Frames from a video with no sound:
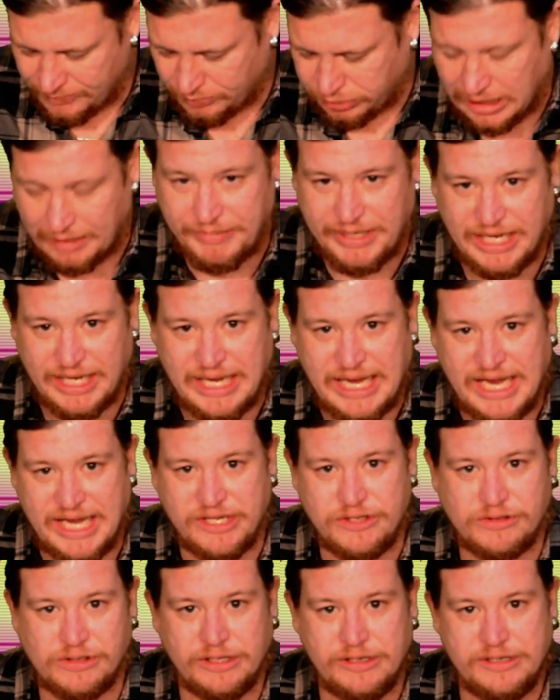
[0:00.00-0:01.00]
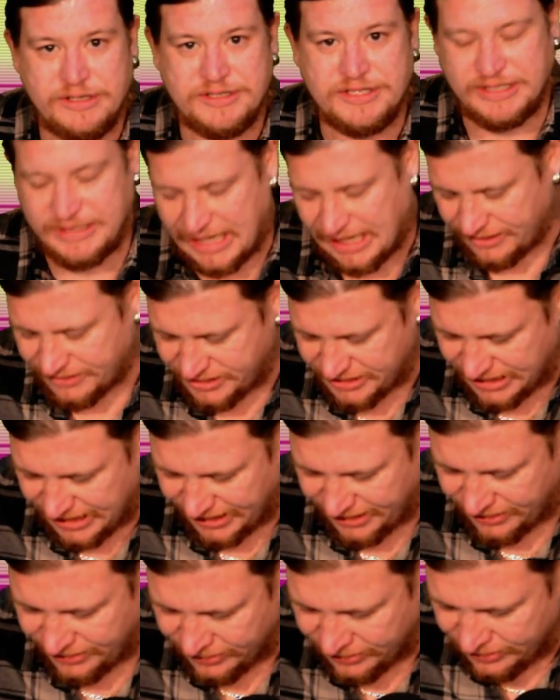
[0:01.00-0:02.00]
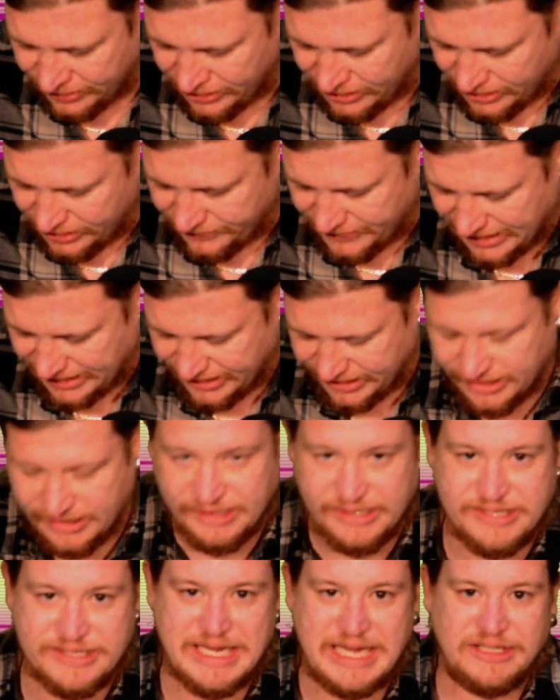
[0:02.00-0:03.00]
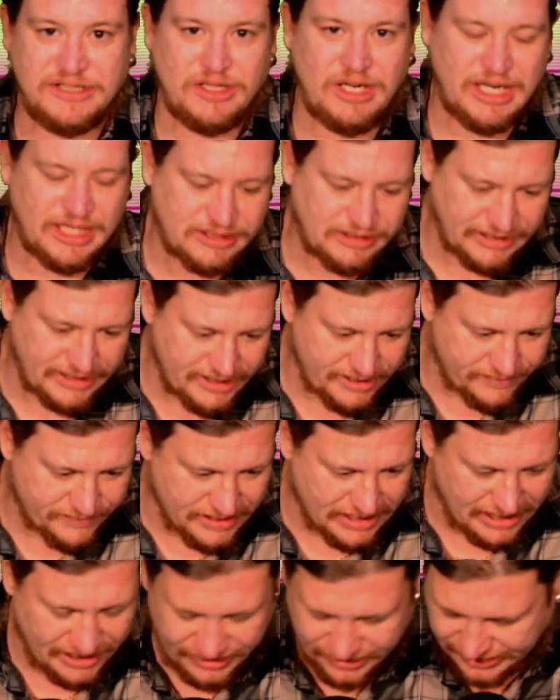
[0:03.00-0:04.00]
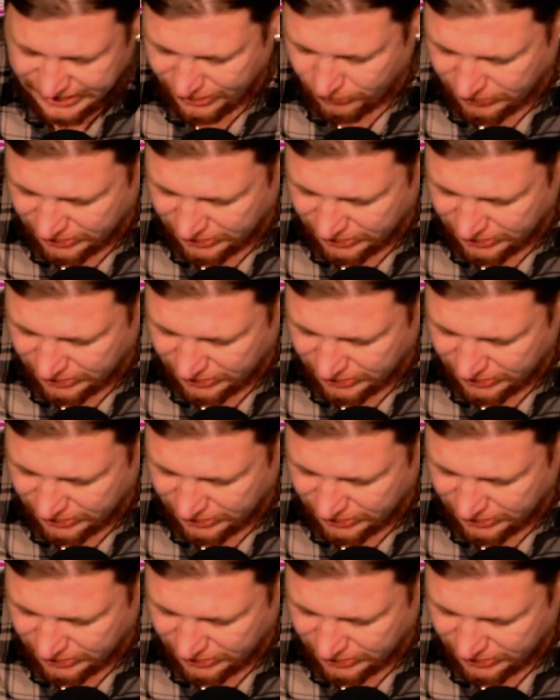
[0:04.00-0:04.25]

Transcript: Premier Andrews announcing that it is unlikely that he